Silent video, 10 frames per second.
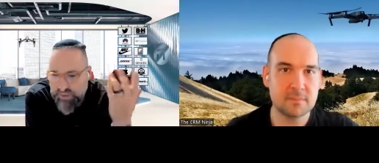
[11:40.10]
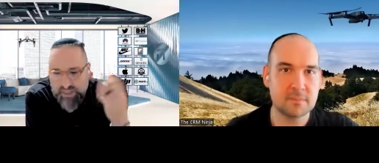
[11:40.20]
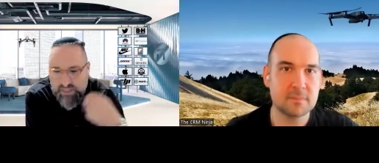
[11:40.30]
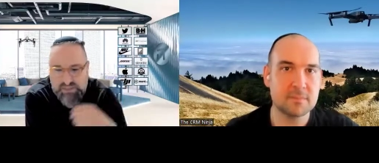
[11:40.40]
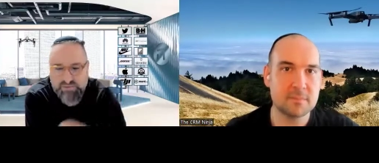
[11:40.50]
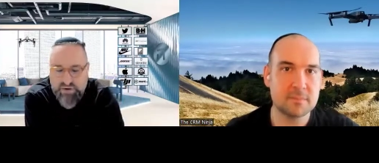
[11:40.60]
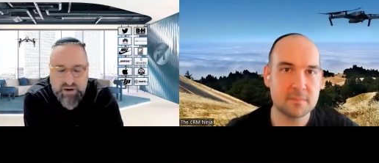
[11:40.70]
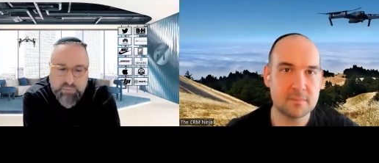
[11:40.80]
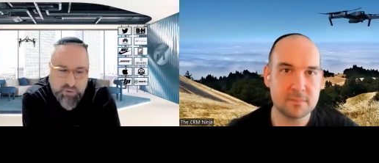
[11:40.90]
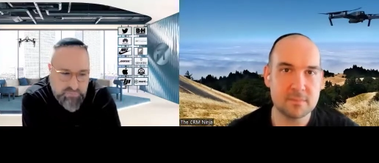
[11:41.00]
Speaker 1: yeah, it's a very
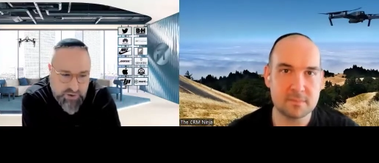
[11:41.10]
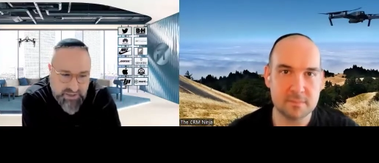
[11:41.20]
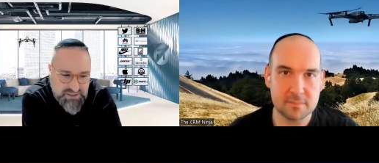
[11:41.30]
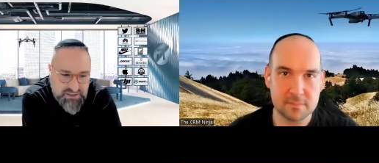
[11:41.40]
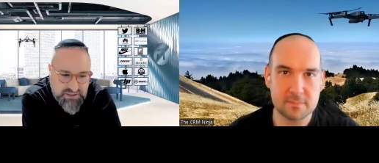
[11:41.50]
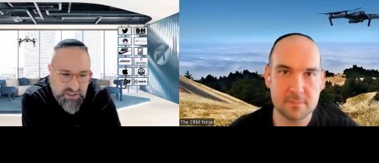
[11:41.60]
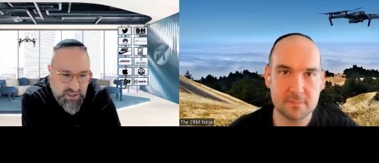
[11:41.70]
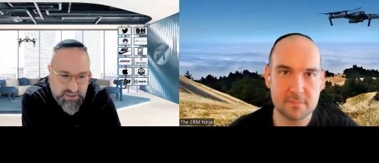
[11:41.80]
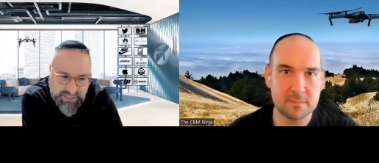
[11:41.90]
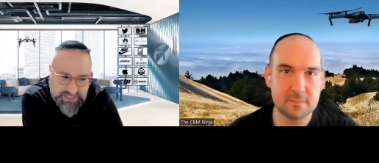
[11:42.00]
important process
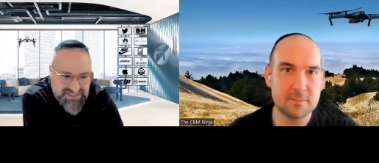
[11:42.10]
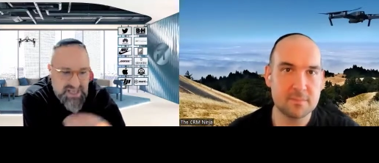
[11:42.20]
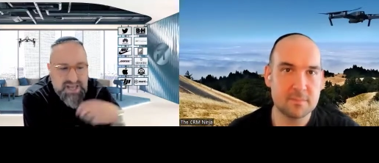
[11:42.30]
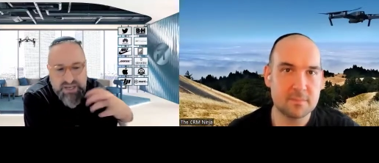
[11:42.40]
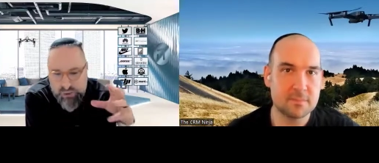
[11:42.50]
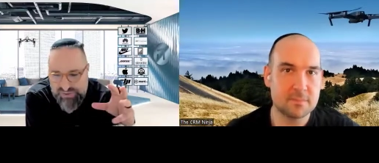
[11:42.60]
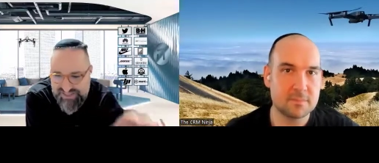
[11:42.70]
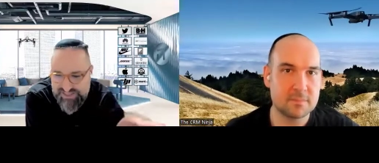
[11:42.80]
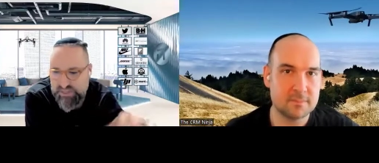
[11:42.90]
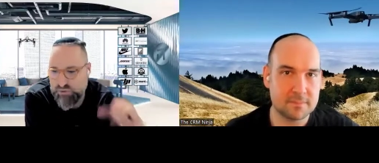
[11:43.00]
to like you know
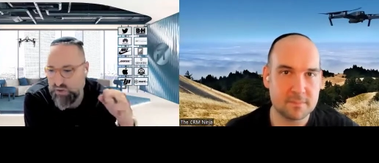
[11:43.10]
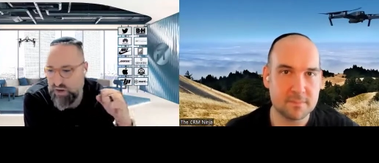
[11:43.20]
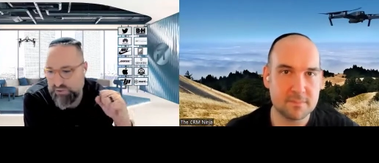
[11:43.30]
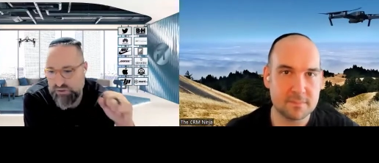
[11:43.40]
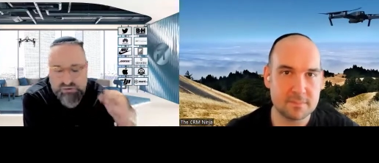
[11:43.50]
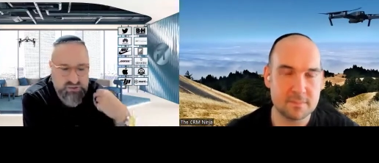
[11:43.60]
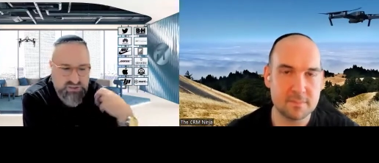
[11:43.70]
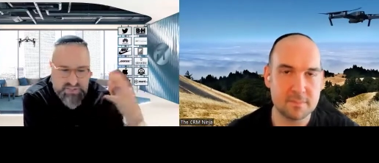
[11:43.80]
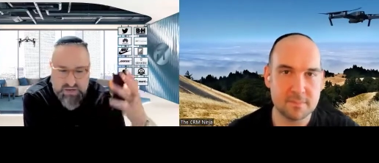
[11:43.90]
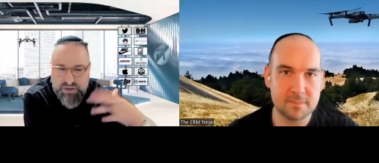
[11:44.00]
seed it to a couple
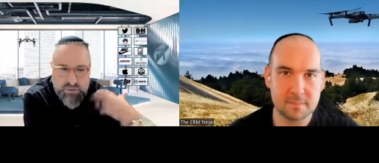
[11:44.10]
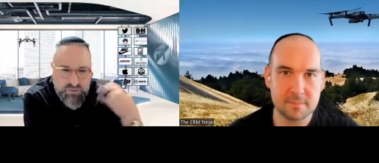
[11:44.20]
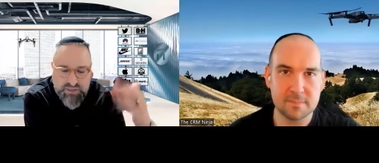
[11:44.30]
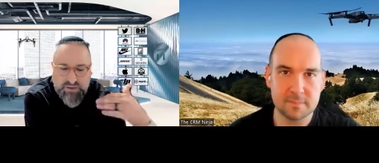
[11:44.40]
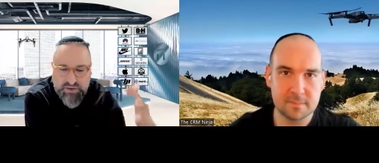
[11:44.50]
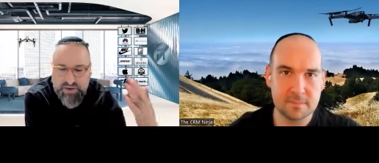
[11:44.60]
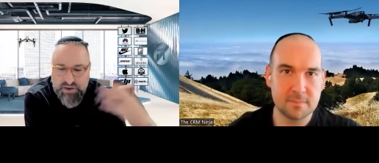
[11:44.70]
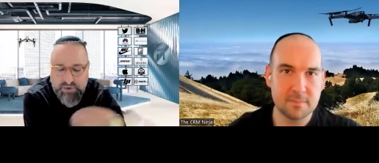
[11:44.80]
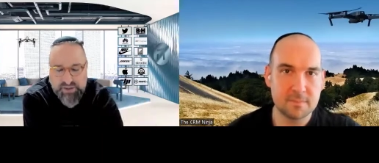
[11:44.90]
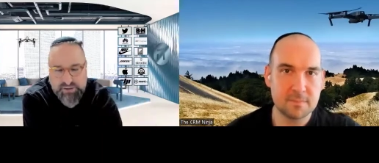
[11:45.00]
users, see how they use it, and then
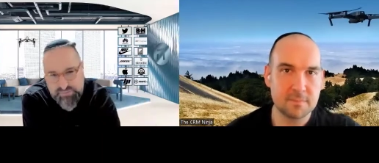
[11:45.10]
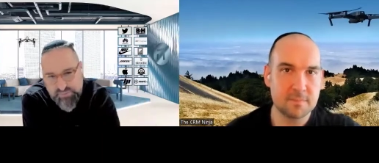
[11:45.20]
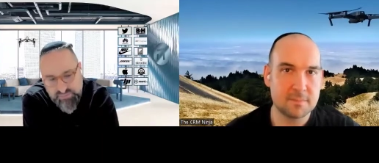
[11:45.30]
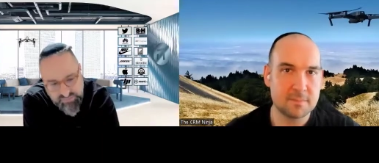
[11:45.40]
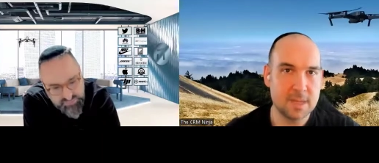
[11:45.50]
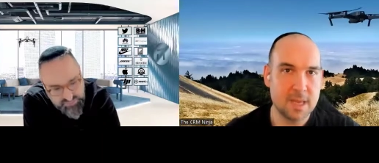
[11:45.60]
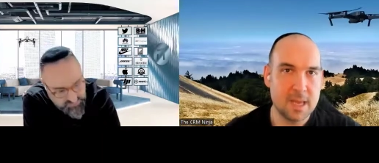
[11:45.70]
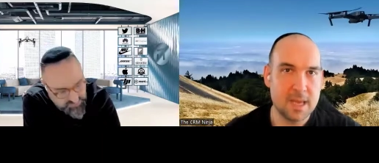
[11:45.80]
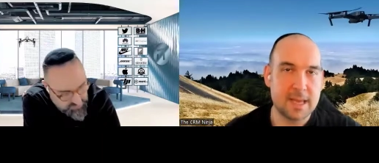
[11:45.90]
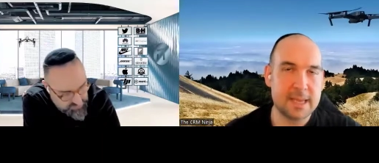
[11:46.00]
iterate.
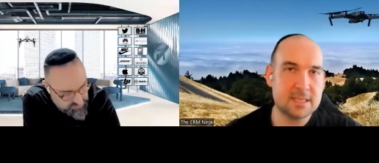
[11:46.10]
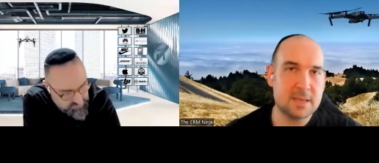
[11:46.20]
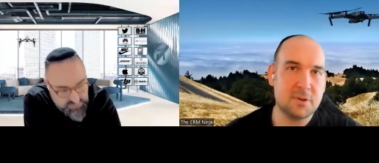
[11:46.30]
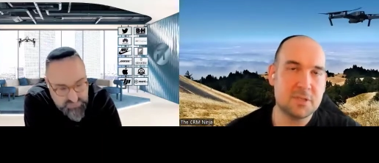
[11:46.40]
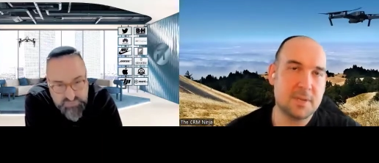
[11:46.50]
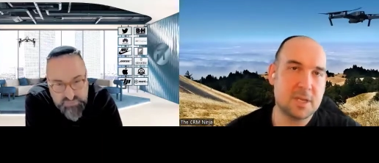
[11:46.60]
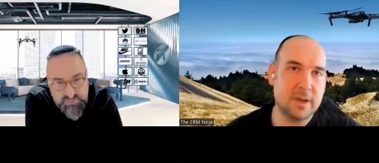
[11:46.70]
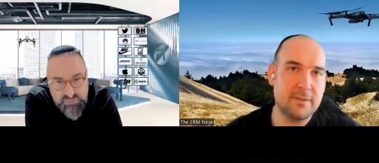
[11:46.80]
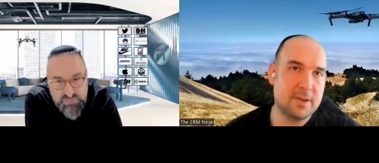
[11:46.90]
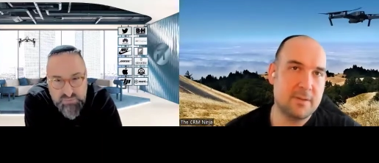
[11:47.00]
Speaker 2: I guess there are
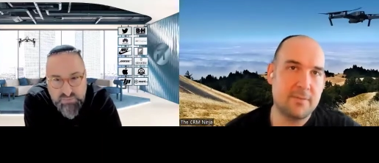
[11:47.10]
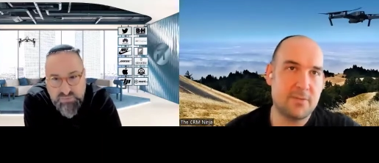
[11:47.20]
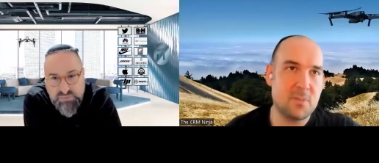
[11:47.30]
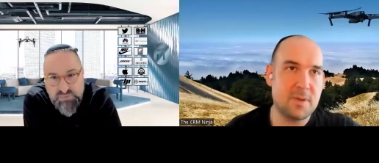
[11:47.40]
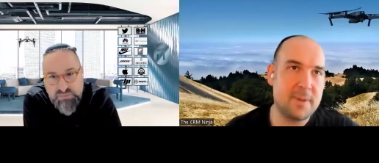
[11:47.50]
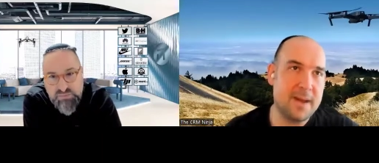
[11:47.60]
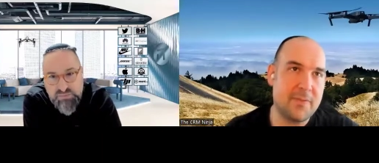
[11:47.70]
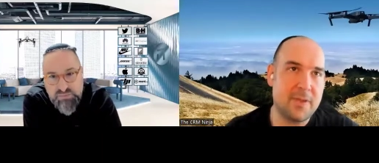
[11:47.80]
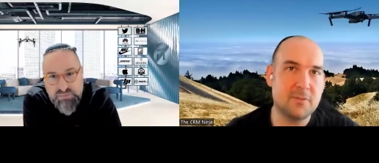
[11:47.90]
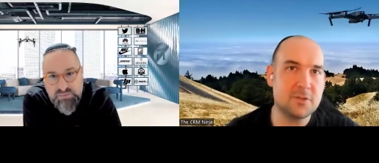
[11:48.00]
possibly quite a few
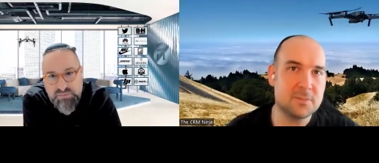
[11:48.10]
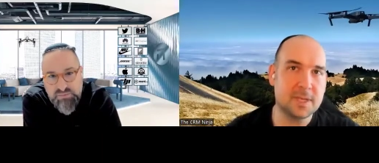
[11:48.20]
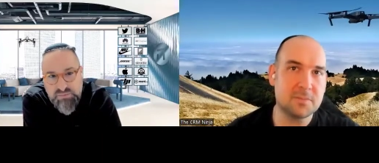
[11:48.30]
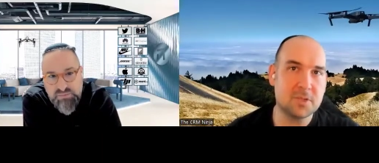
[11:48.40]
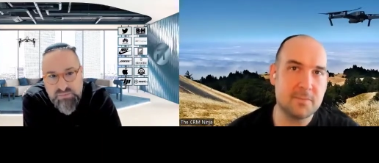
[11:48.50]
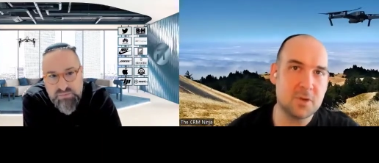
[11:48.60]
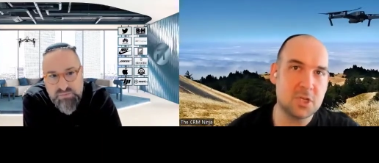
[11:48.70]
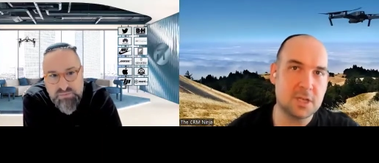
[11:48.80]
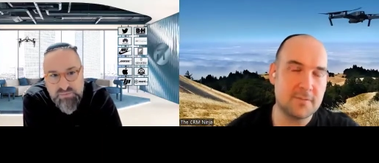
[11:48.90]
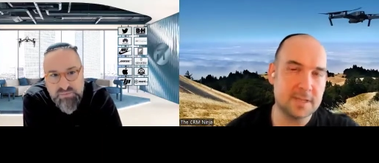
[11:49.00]
people out there who've just become so
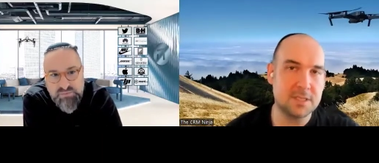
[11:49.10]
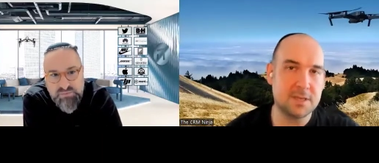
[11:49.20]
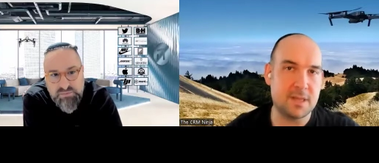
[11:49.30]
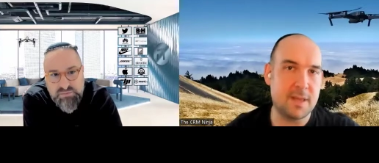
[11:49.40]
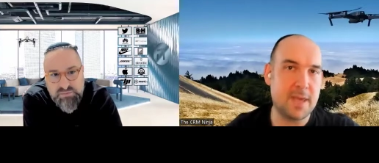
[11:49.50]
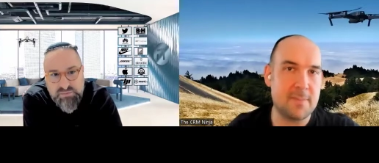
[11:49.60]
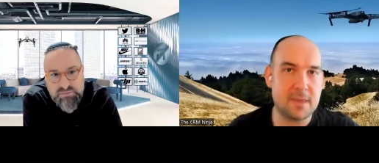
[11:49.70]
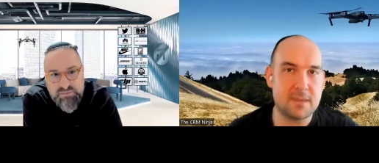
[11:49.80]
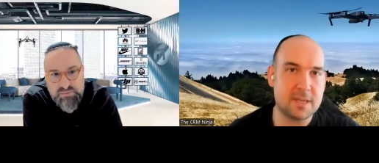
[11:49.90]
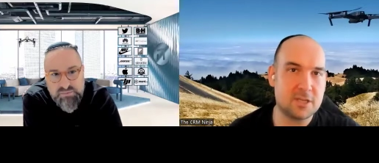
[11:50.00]
emotionally invested in their
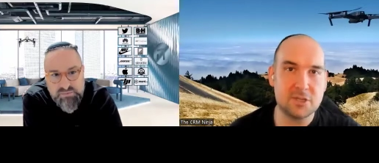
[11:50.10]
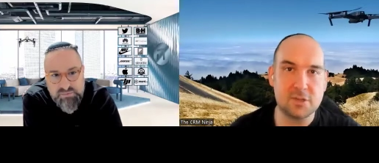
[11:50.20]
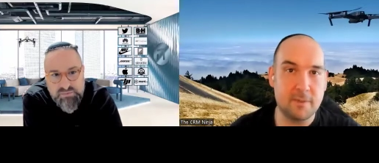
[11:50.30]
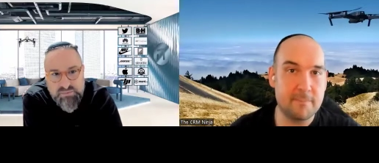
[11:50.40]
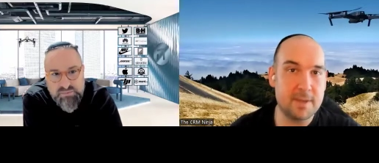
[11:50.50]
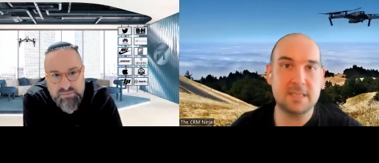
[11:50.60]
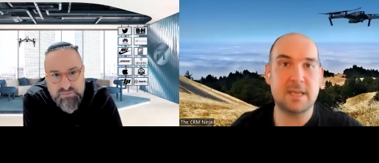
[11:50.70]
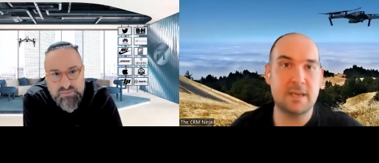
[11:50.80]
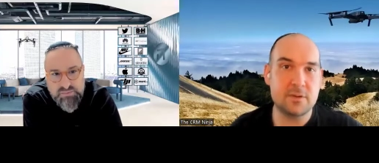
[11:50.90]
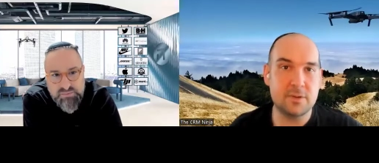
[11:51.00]
baby that they just can't bear
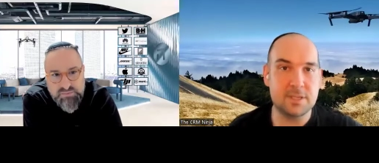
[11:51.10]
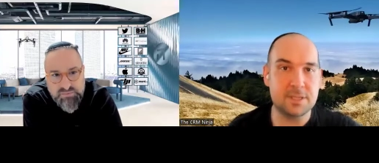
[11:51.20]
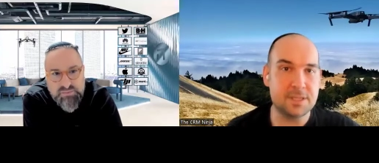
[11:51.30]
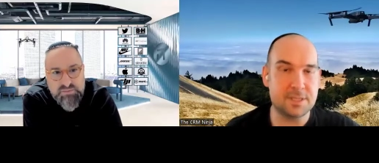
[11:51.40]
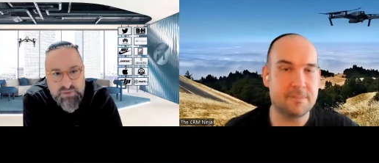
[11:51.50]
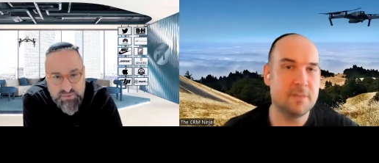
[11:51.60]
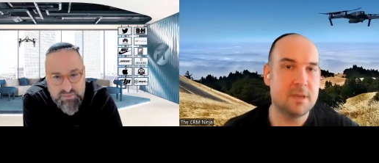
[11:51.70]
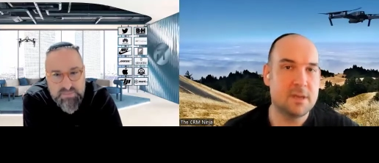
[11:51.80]
to hear criticism,